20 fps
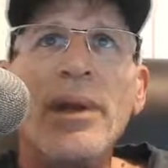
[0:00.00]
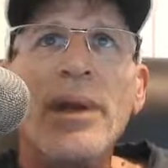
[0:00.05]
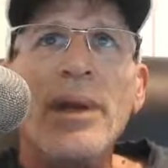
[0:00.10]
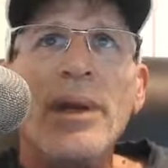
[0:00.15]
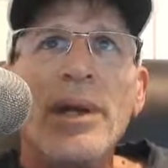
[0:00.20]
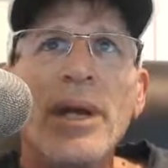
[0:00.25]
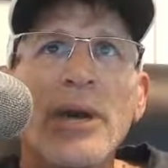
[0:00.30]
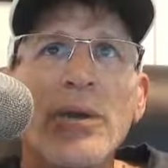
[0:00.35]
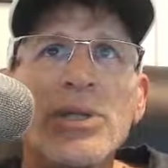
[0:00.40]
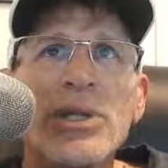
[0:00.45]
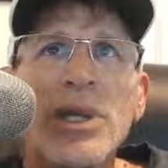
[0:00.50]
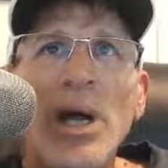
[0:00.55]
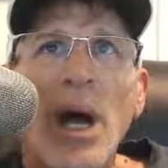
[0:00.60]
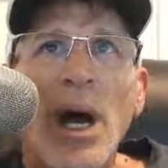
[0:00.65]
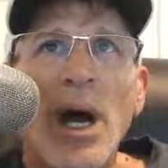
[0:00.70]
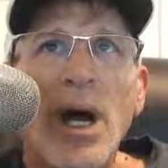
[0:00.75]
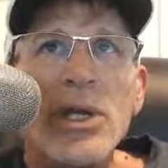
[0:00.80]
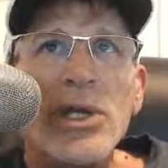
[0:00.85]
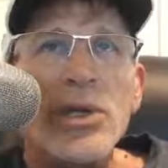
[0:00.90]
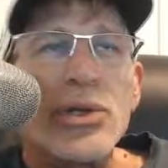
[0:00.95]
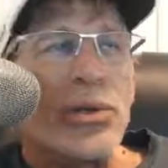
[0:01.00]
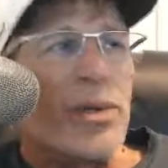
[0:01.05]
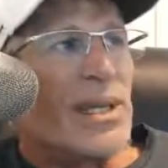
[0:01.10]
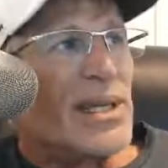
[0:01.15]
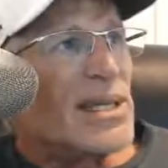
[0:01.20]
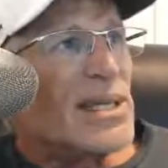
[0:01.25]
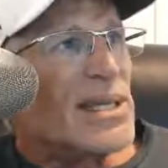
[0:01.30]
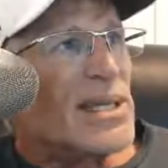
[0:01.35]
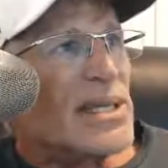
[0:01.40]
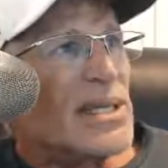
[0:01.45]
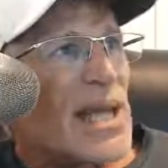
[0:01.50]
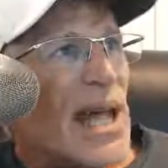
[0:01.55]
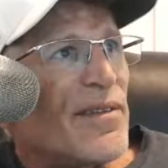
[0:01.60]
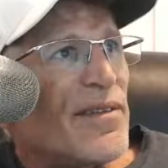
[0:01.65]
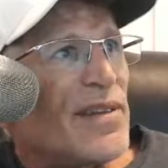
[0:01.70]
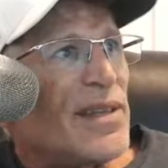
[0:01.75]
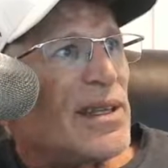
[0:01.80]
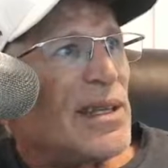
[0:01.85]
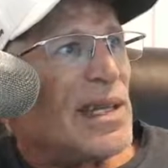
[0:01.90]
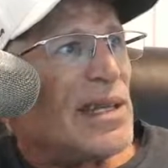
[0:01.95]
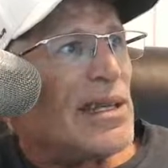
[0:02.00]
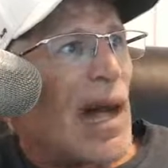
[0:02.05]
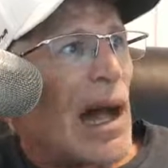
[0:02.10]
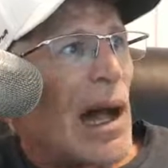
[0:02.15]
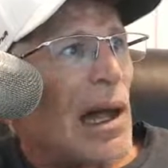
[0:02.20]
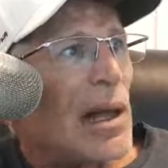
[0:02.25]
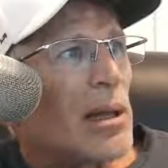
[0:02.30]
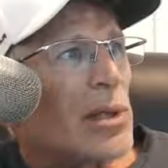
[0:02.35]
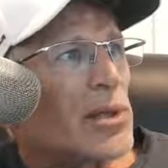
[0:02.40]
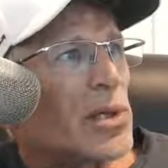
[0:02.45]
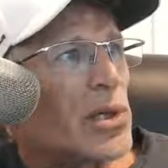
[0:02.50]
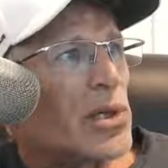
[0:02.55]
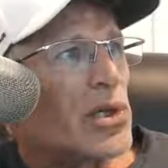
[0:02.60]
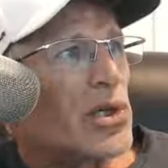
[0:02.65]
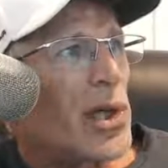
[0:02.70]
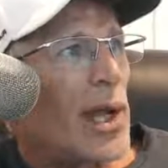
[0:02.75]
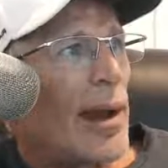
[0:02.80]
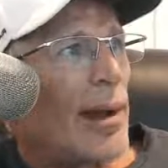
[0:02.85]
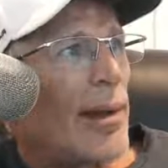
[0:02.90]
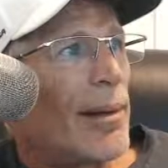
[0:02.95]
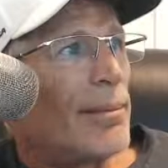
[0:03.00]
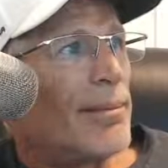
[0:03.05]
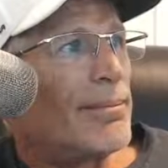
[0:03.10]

It was $170 a share.